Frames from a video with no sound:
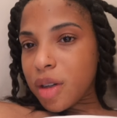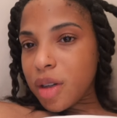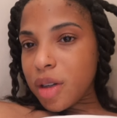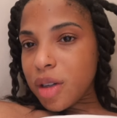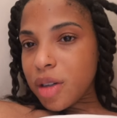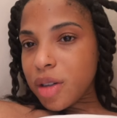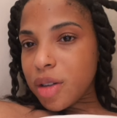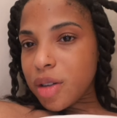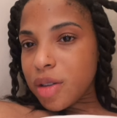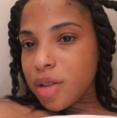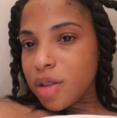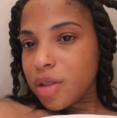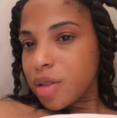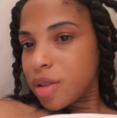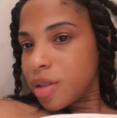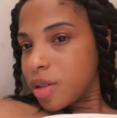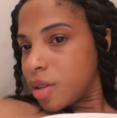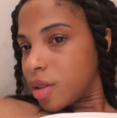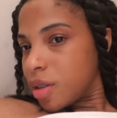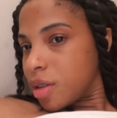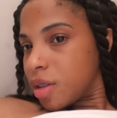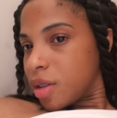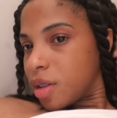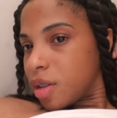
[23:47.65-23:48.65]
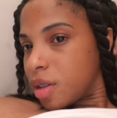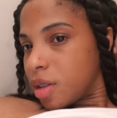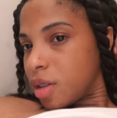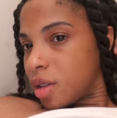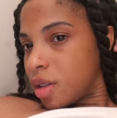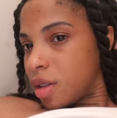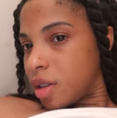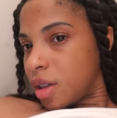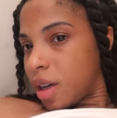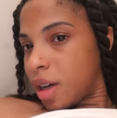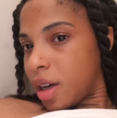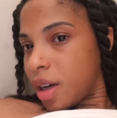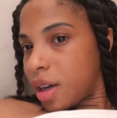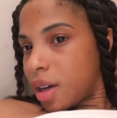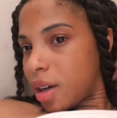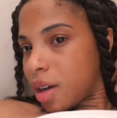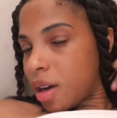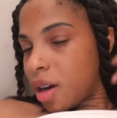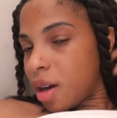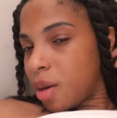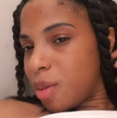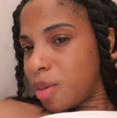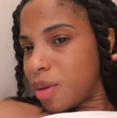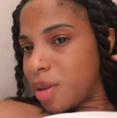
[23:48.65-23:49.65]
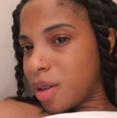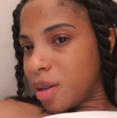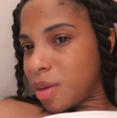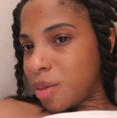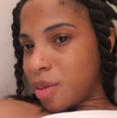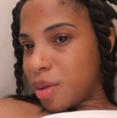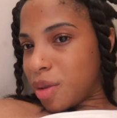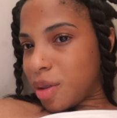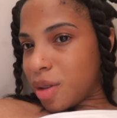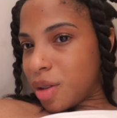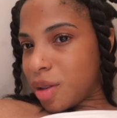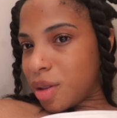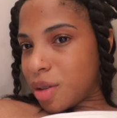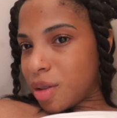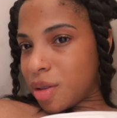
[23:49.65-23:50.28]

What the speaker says: here. Yeah. Comment down below.